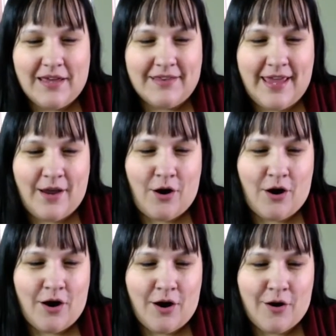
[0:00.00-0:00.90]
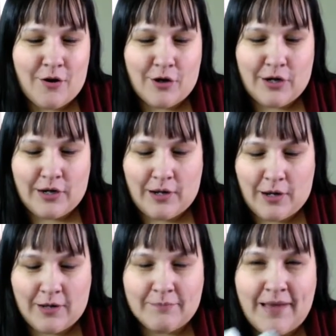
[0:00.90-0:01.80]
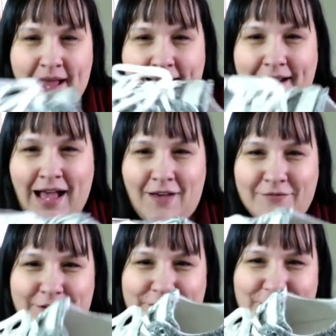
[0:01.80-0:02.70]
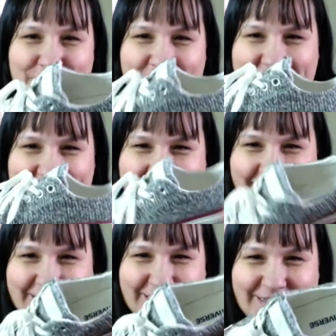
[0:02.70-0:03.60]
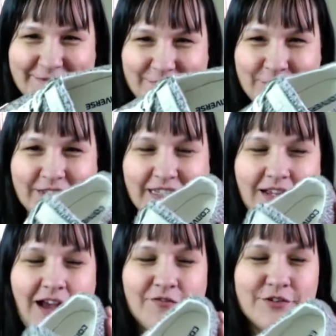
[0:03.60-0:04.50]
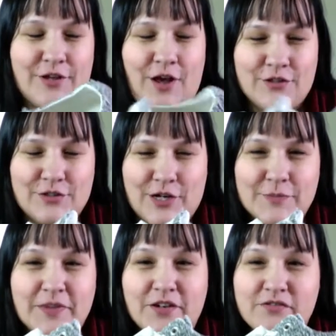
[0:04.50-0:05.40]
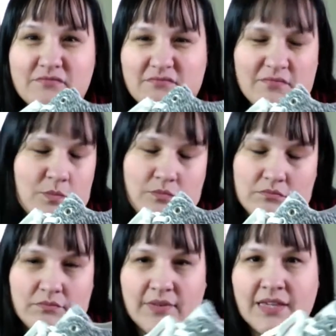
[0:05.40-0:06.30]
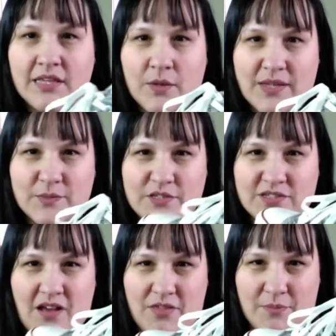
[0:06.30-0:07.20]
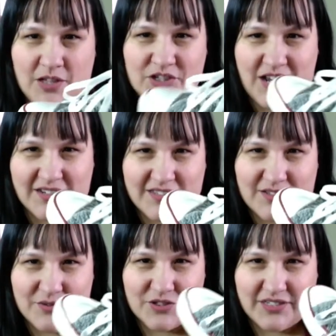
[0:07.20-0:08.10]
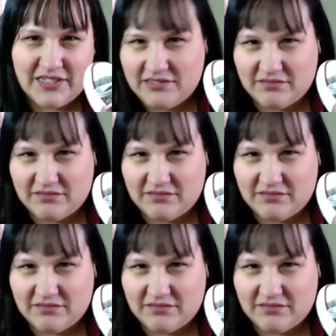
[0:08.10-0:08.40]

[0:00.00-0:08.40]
They are my Converse Chuck Taylors, or really Converse All Stars, but they're in the US we just call them all Chucks usually.